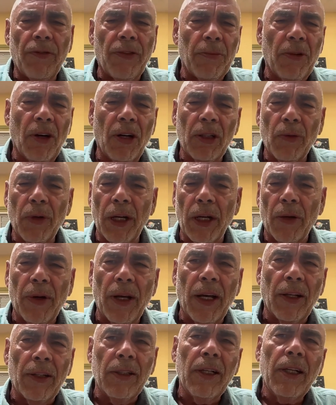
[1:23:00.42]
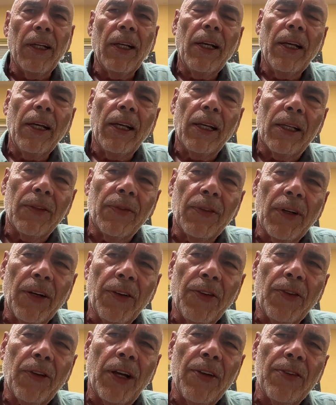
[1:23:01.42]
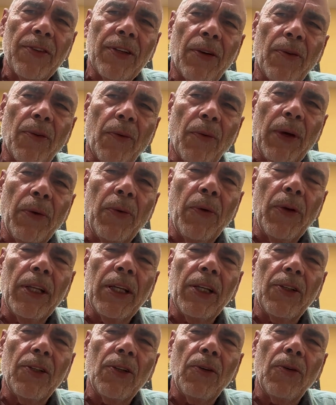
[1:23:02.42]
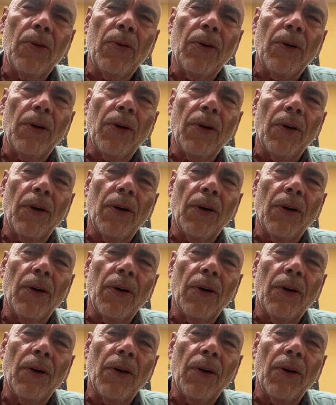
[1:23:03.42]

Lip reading: from all the way around, it's very strange that we really do